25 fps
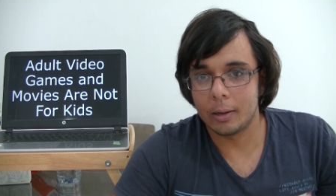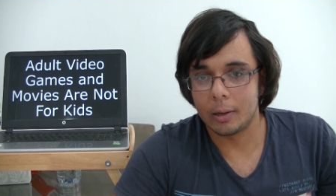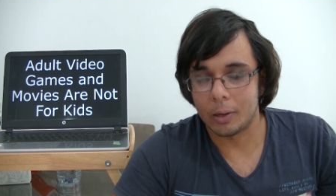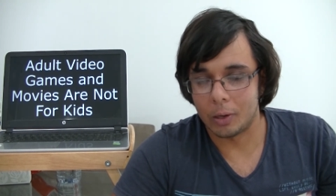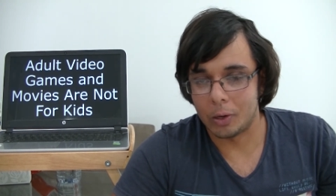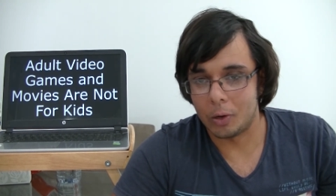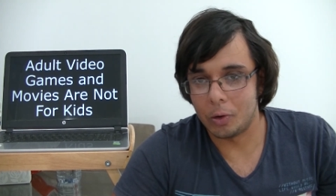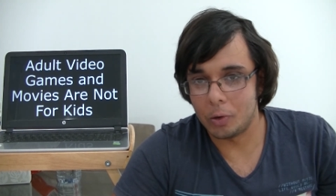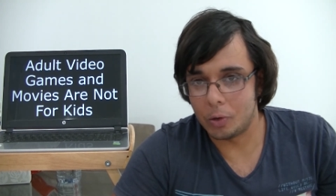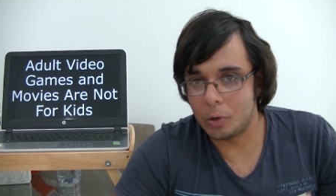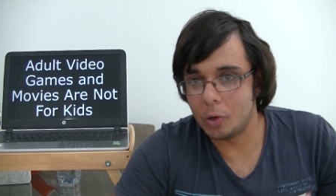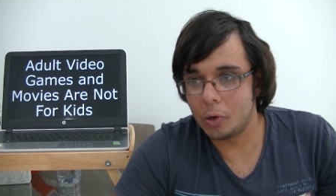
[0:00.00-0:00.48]

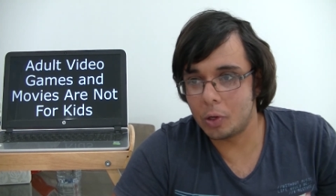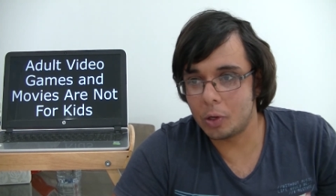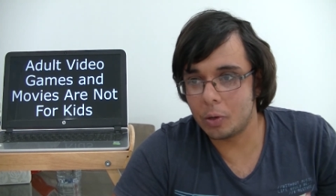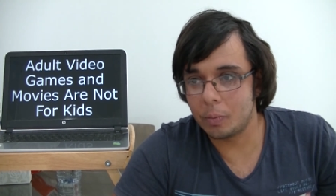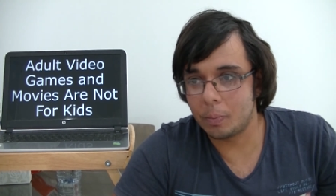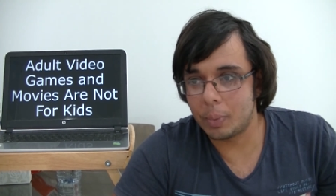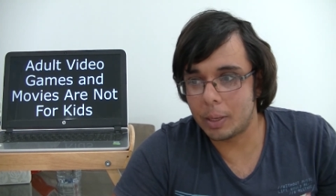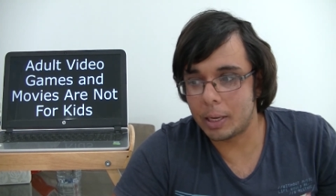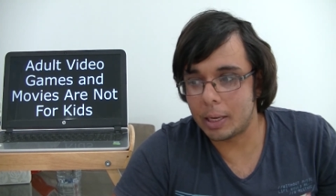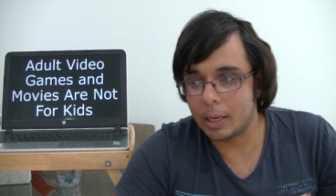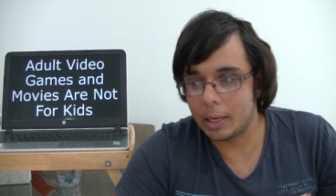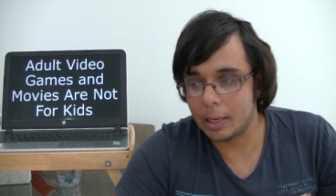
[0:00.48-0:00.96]
You, you should
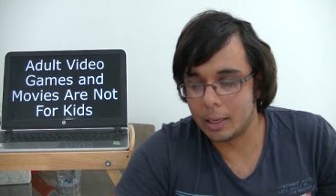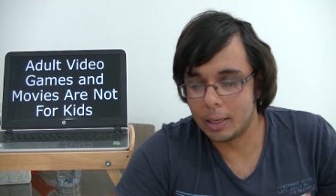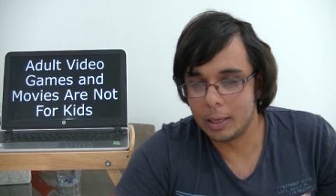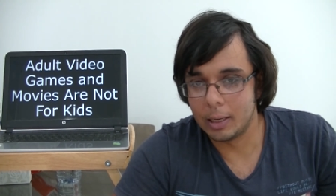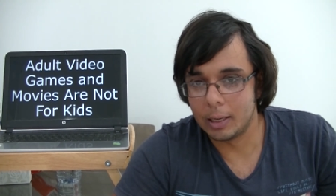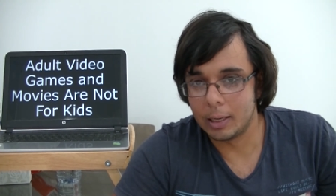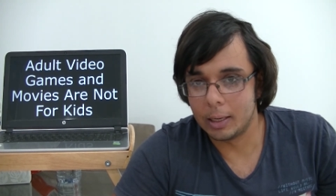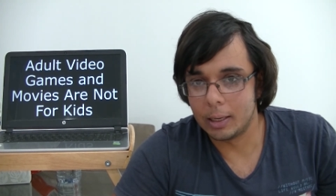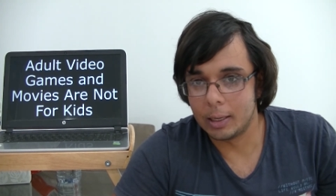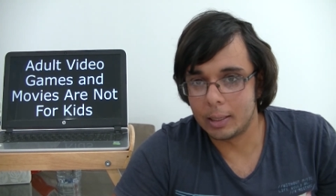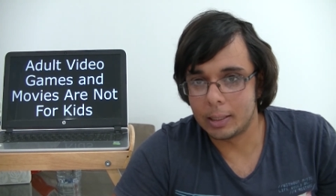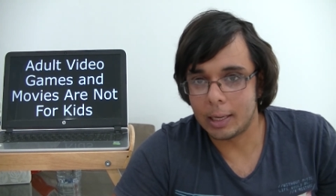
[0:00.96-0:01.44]
be
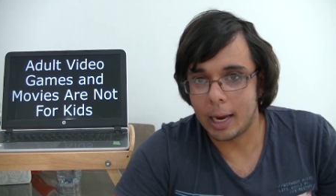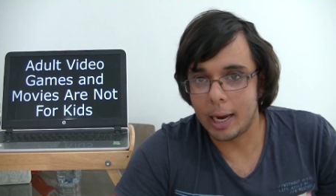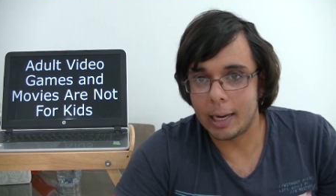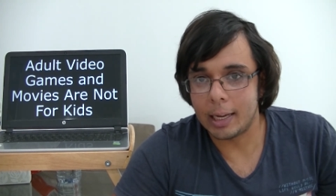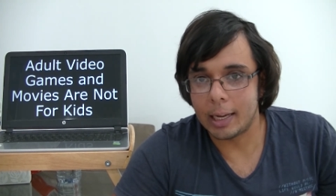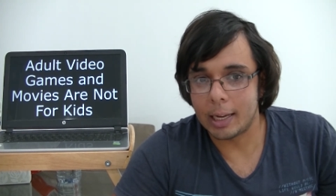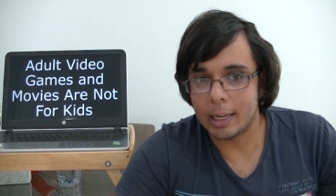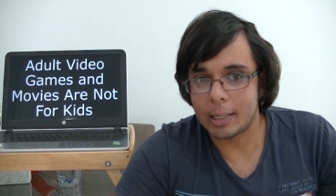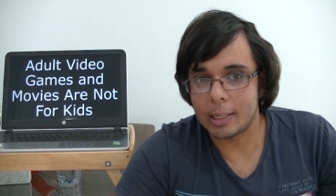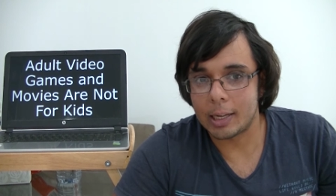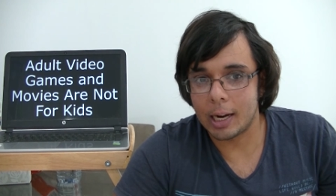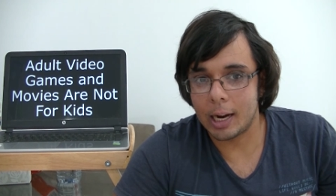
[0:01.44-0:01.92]

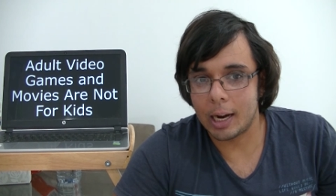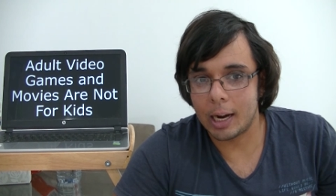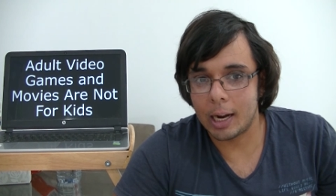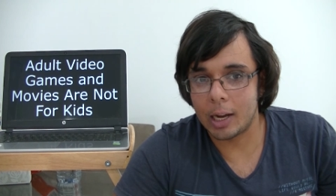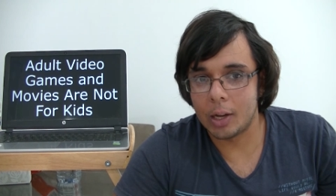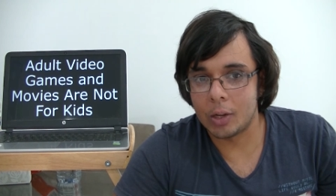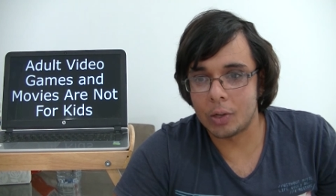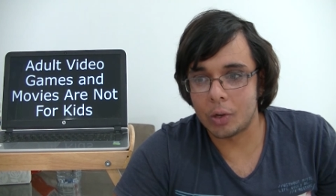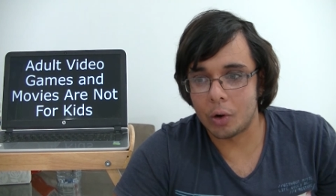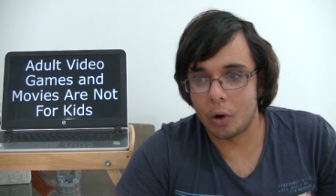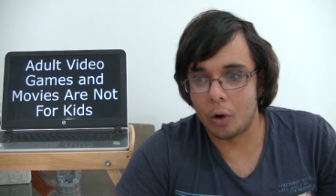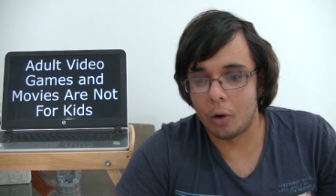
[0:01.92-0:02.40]
taking
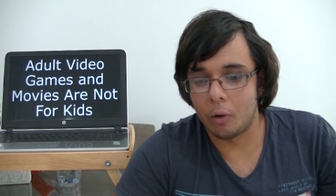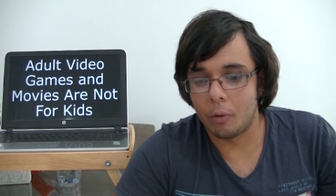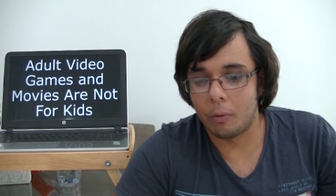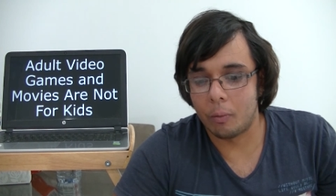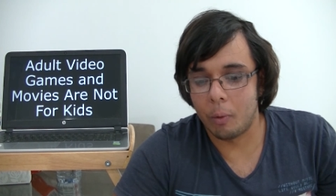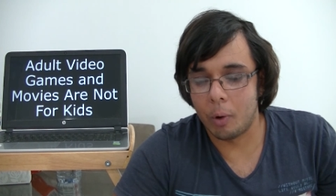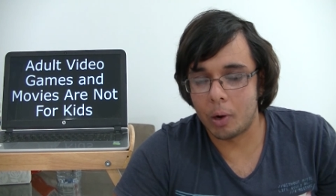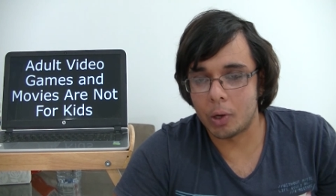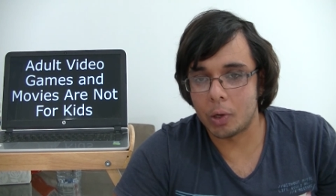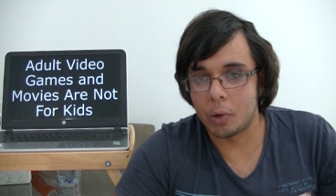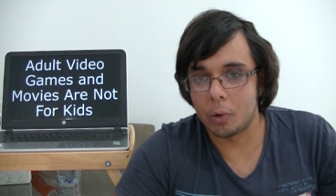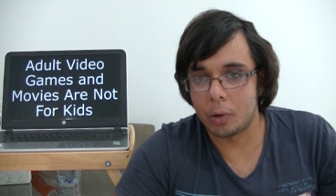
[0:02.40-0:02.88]
charge of
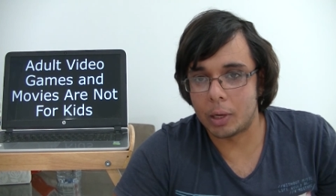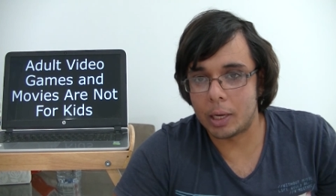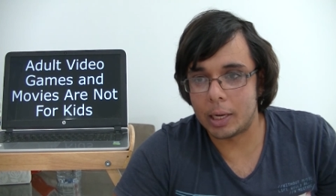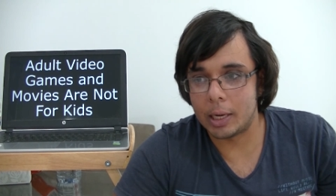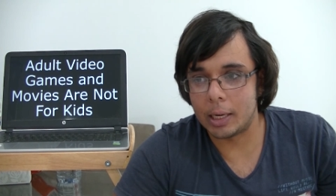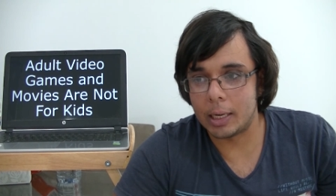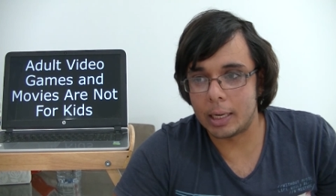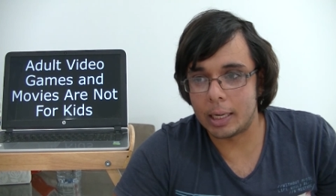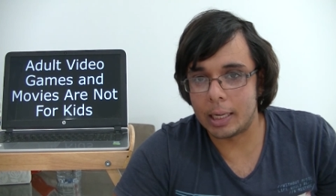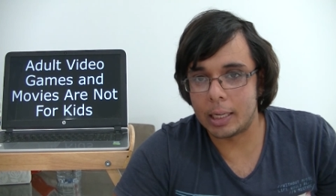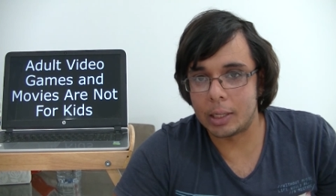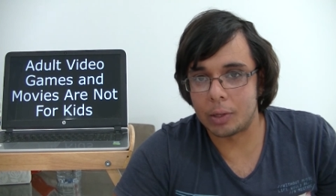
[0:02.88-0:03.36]
what your
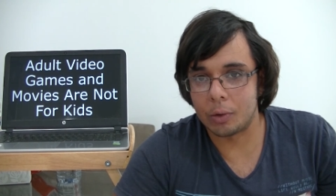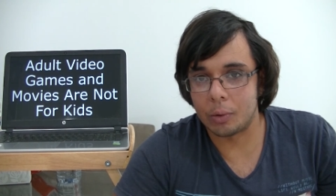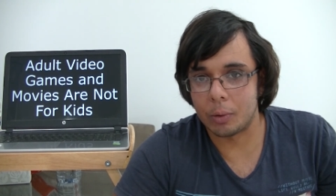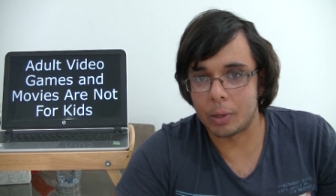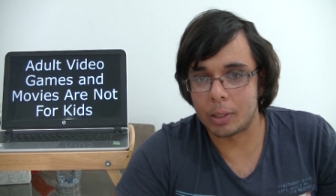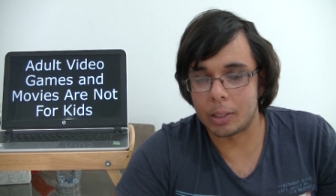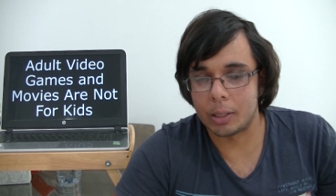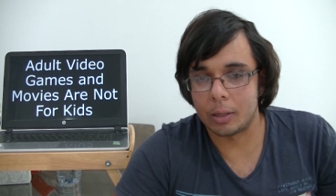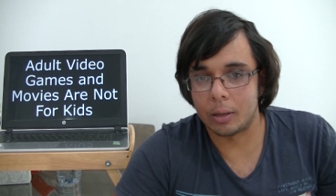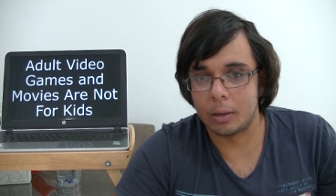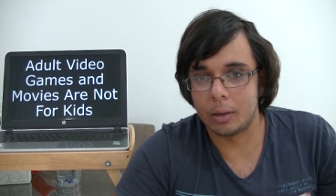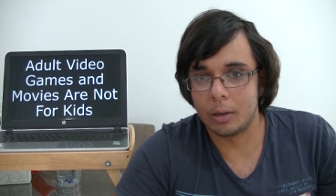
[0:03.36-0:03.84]
kid is or
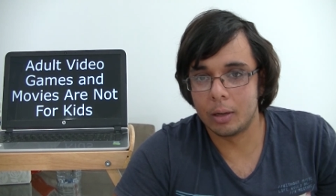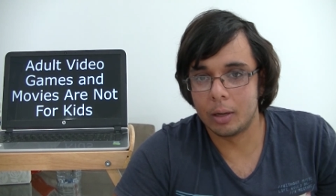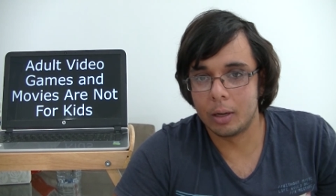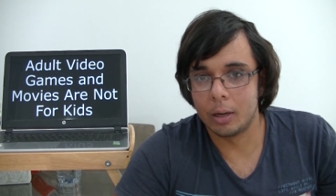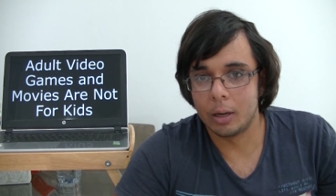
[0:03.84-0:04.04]
isn't